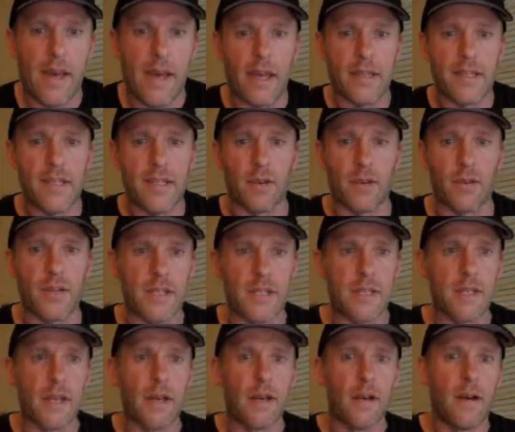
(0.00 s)
And so
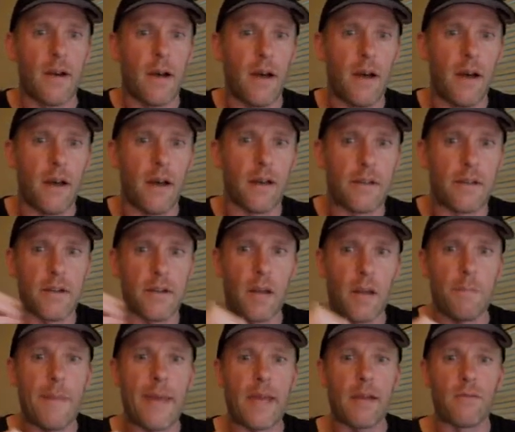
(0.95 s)
they're
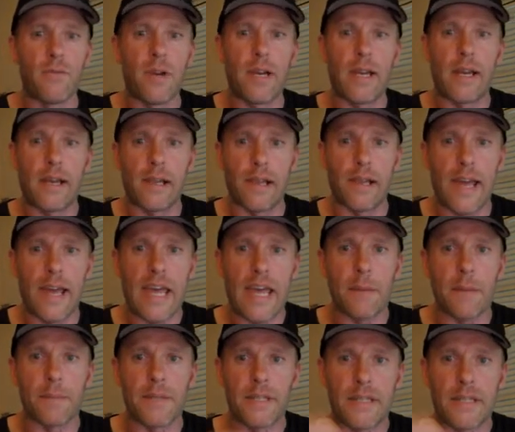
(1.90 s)
not making really
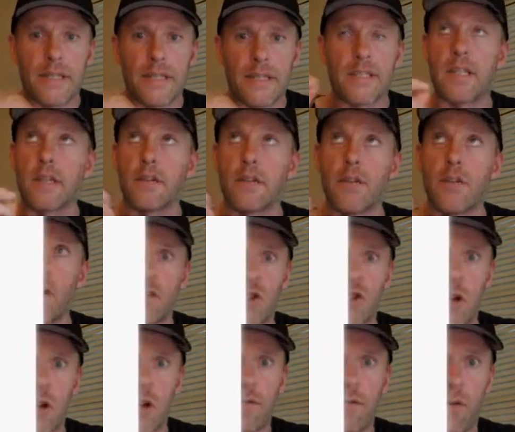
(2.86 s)
claims, at least not
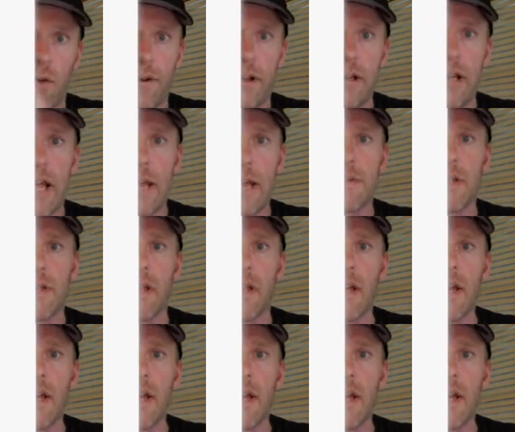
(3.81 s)
straightforward claims, that